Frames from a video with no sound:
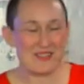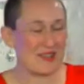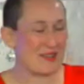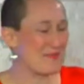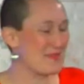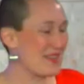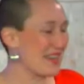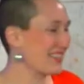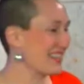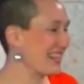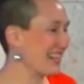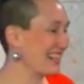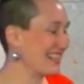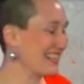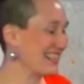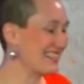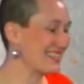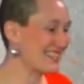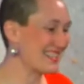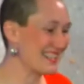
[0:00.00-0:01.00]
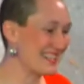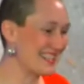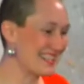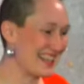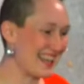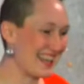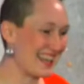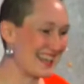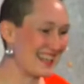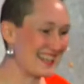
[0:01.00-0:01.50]
Marianne here
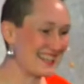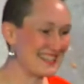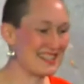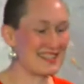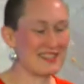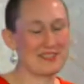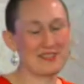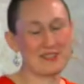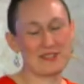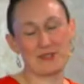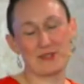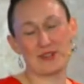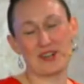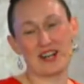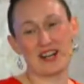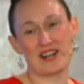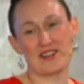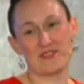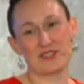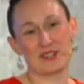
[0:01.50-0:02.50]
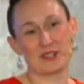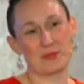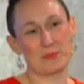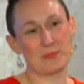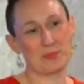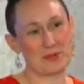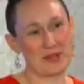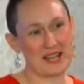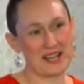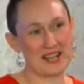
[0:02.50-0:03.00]
today to offer
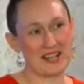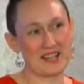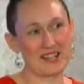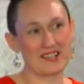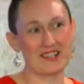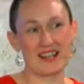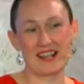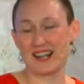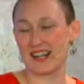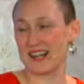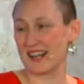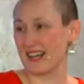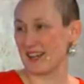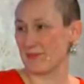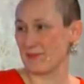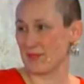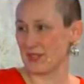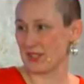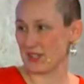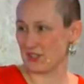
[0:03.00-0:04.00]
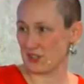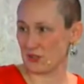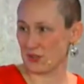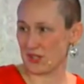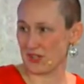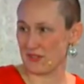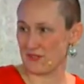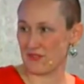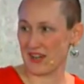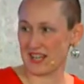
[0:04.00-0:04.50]
prayer. You
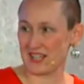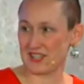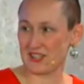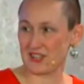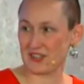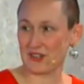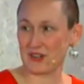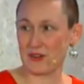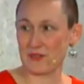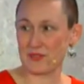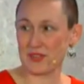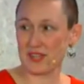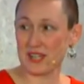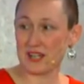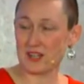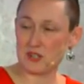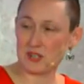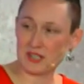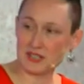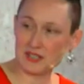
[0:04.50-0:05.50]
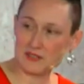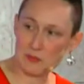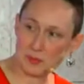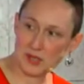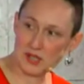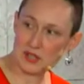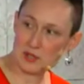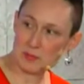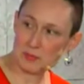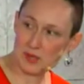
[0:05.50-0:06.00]
can find her over there. You can leave a
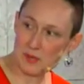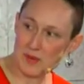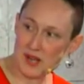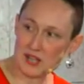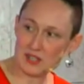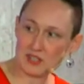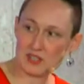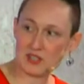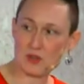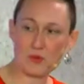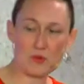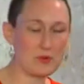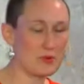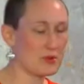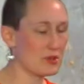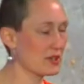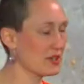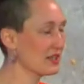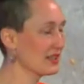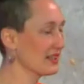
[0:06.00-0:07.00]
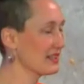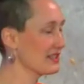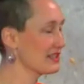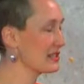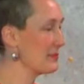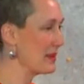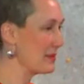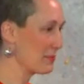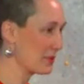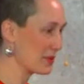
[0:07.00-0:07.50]
prayer in the prayer box or get
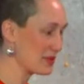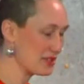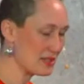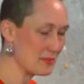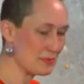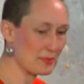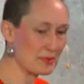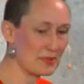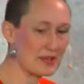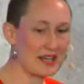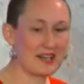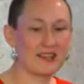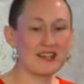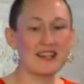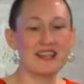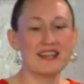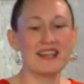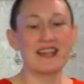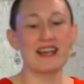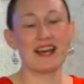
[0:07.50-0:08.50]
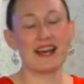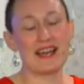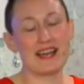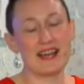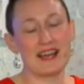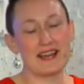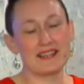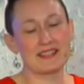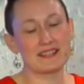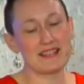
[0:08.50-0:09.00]
some in-person prayer.
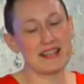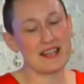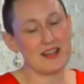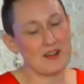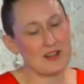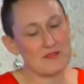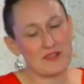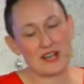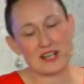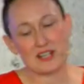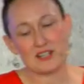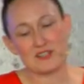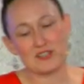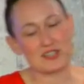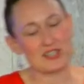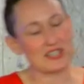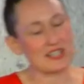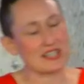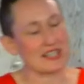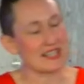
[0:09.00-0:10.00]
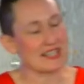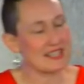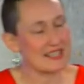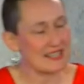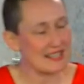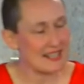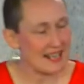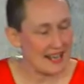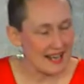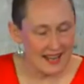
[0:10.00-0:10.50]
And now I invite you just to
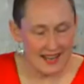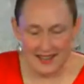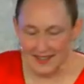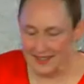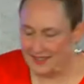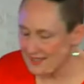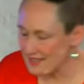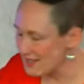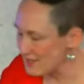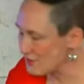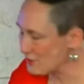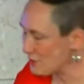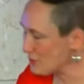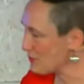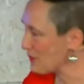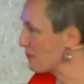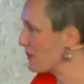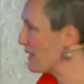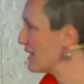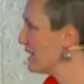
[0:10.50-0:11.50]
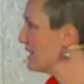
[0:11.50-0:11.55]
stand and to repeat